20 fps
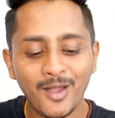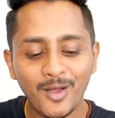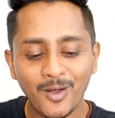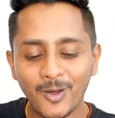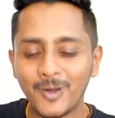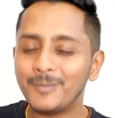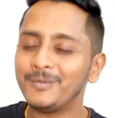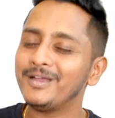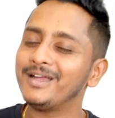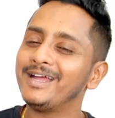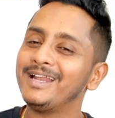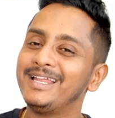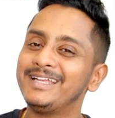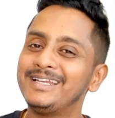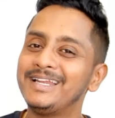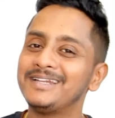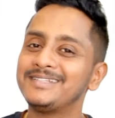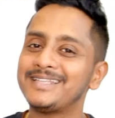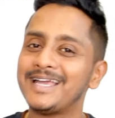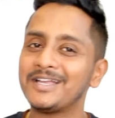Hope you are getting
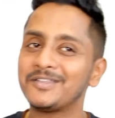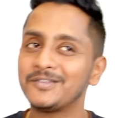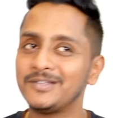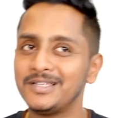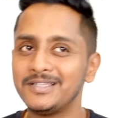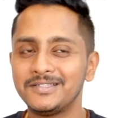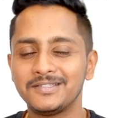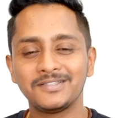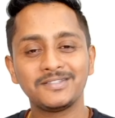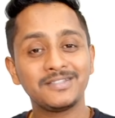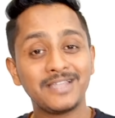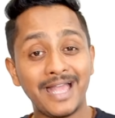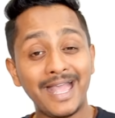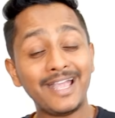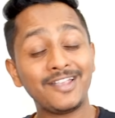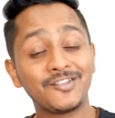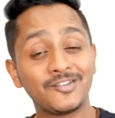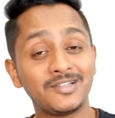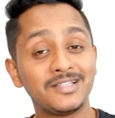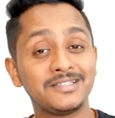it. It's
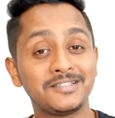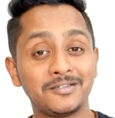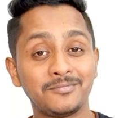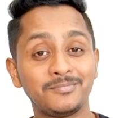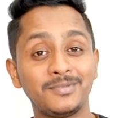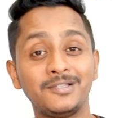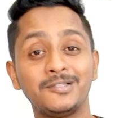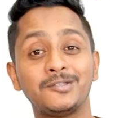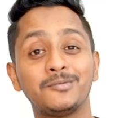actually simple.